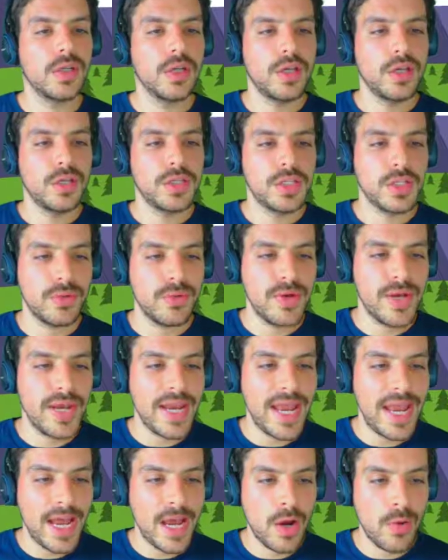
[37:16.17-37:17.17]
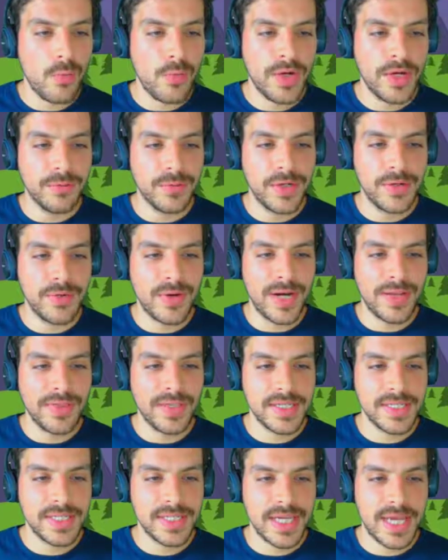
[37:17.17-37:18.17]
So now we can rewrite
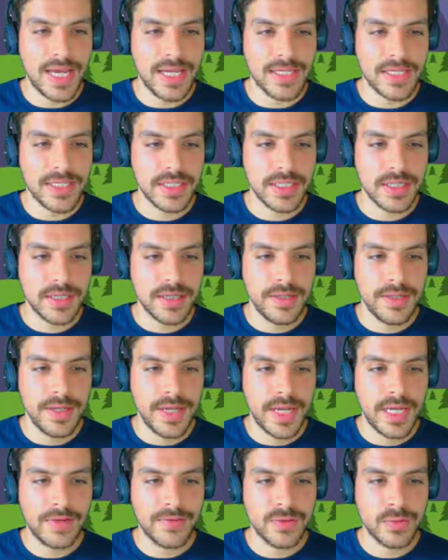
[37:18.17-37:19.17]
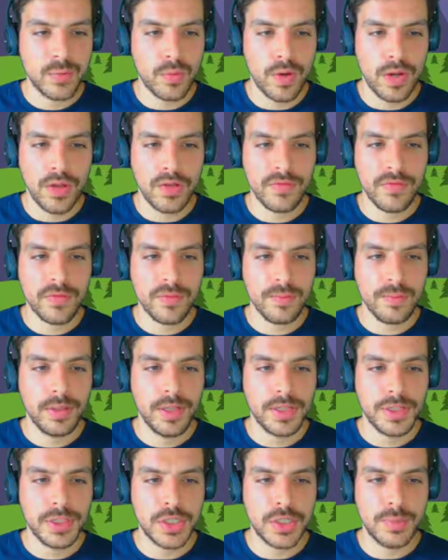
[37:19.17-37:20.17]
this as negative 12
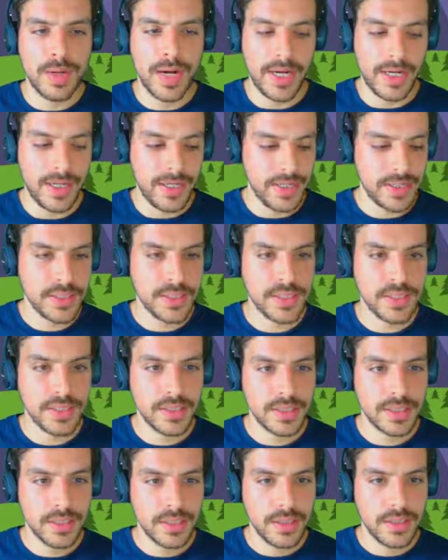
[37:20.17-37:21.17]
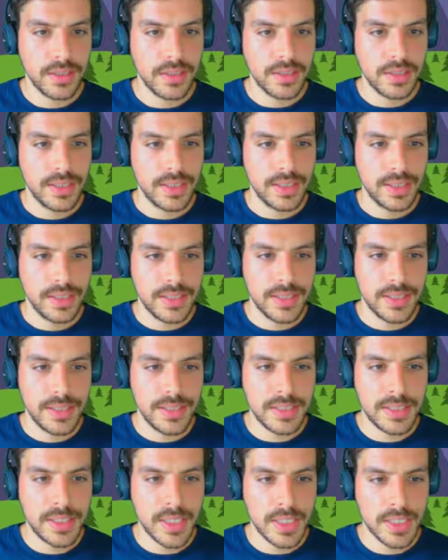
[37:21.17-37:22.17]
plus or minus
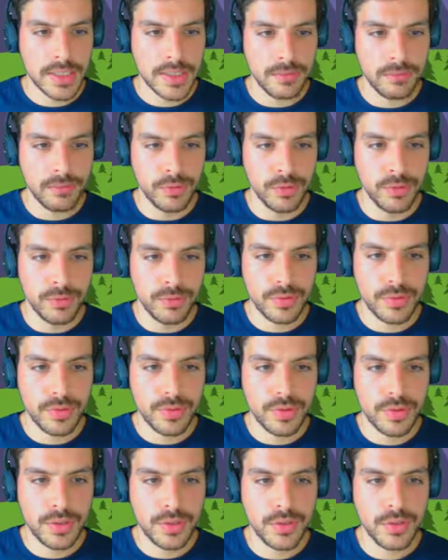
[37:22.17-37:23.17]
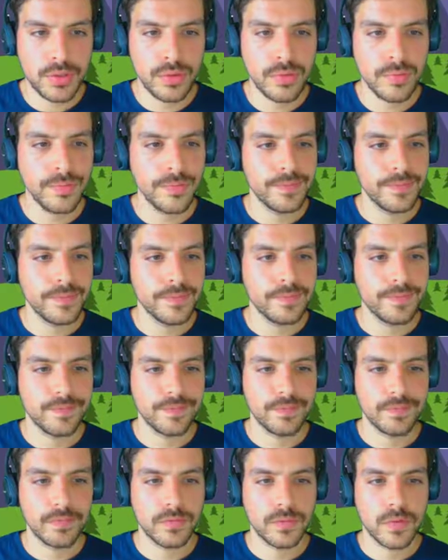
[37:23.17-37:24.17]
6 root 2
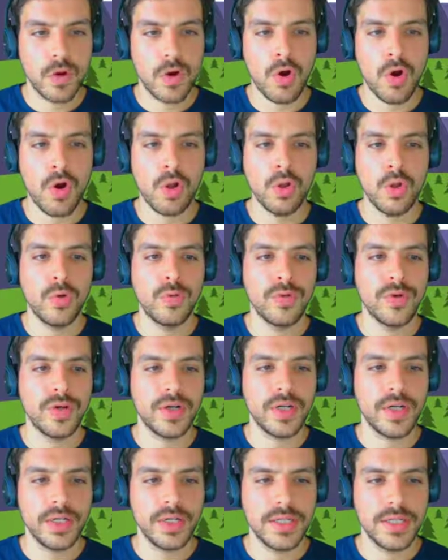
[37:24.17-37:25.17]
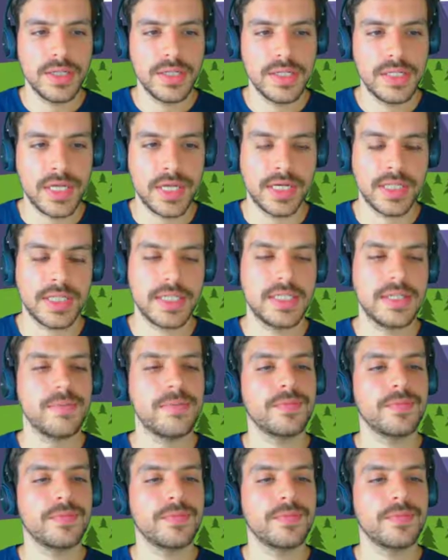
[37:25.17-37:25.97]
all over 6.